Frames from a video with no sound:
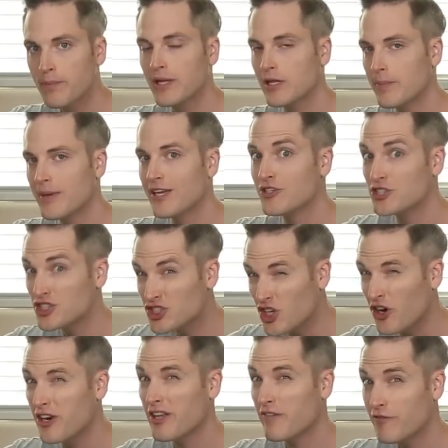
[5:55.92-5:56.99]
millimeter
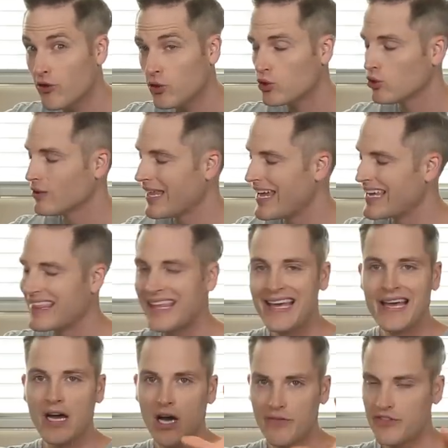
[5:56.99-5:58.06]
starting focal length
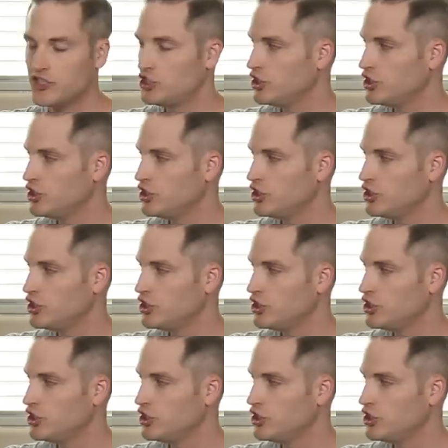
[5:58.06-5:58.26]
of the